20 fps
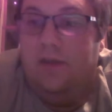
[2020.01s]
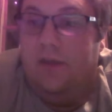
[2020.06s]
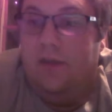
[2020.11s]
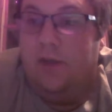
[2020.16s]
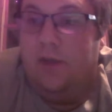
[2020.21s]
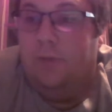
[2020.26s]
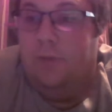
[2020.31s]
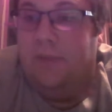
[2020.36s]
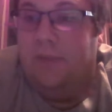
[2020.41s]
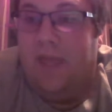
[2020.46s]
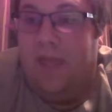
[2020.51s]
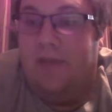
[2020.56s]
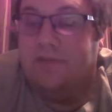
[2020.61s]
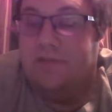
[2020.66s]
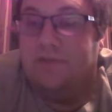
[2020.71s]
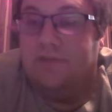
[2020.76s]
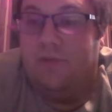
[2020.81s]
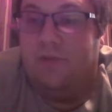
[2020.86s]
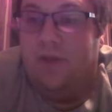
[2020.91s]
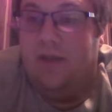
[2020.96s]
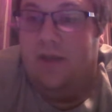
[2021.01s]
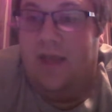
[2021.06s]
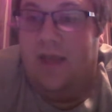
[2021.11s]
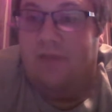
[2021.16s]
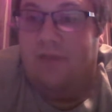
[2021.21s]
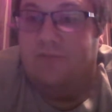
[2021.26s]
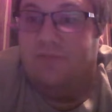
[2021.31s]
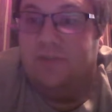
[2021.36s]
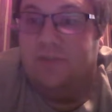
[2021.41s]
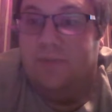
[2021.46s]
it only has to run at
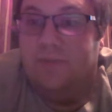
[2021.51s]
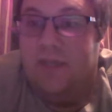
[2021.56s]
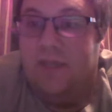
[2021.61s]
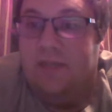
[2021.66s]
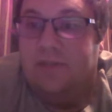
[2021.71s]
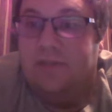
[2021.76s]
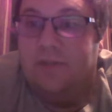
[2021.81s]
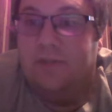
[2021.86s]
half the speed,